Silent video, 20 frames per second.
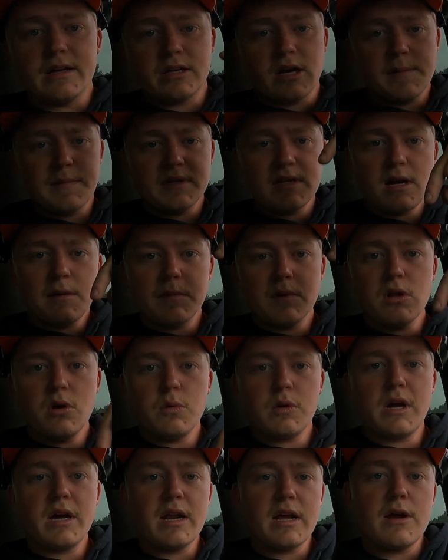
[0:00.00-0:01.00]
comment down below
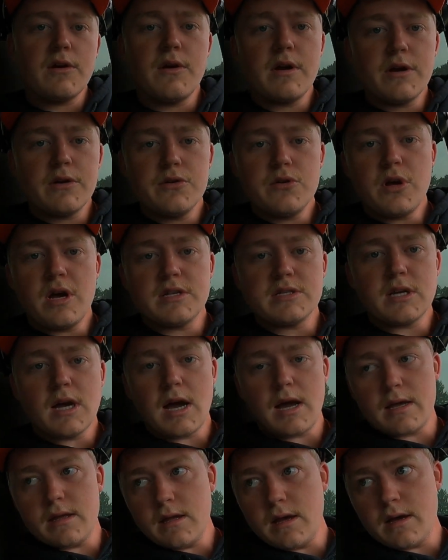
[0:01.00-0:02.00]
what kind of aerator you guys
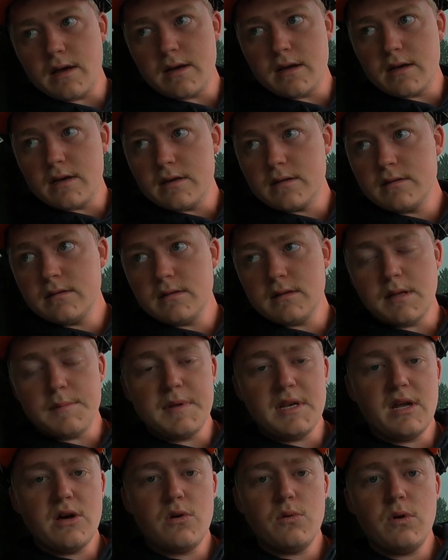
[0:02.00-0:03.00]
got. let
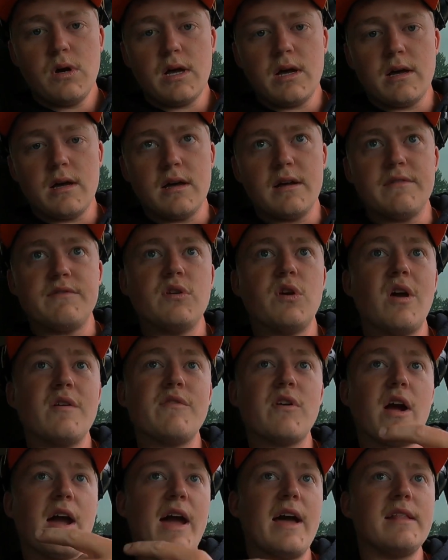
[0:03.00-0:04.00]
me know if you
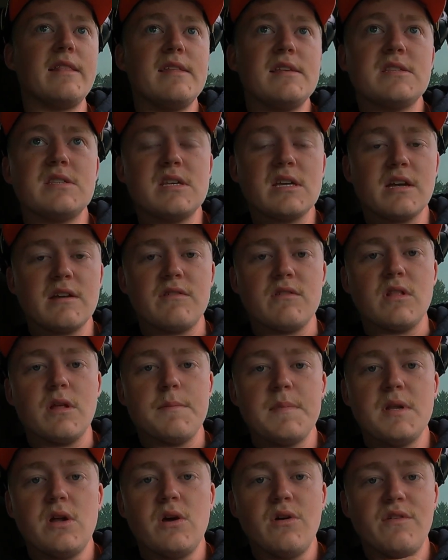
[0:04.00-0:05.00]
ever had this thing. Let
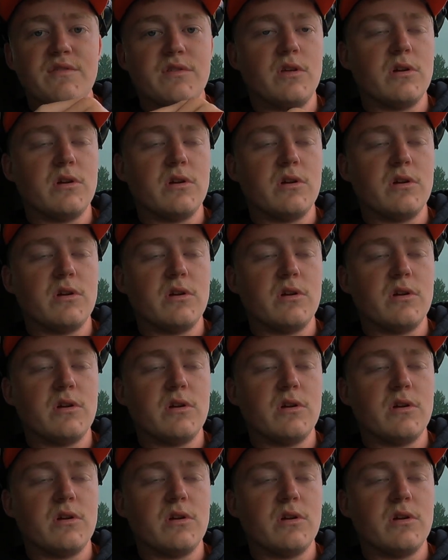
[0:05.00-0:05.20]
me know if